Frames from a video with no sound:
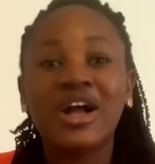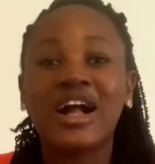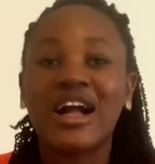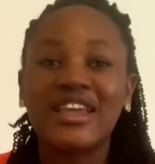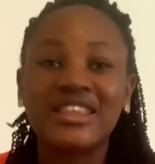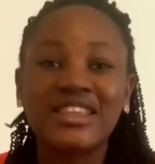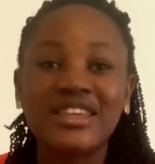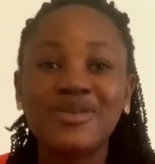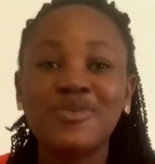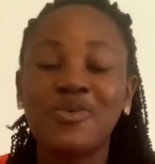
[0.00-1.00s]

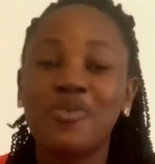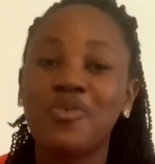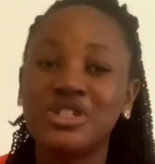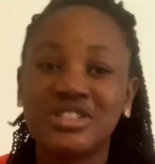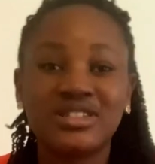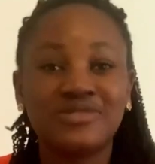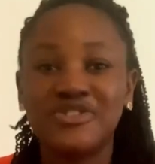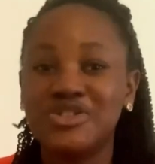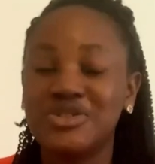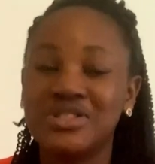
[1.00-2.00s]
kindly watch this
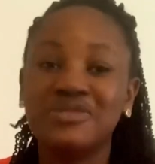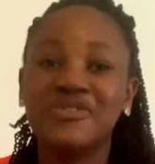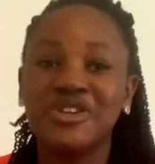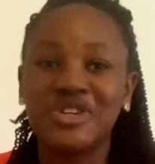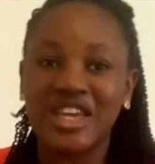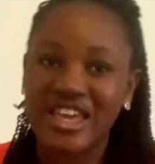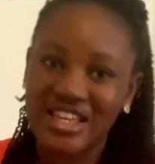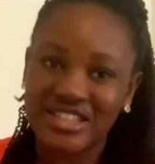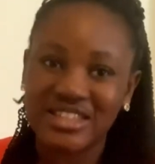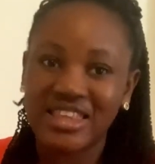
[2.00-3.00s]
video to the very end.
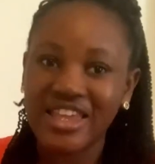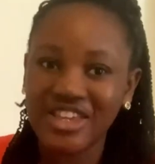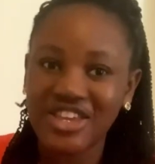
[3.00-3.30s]
Thank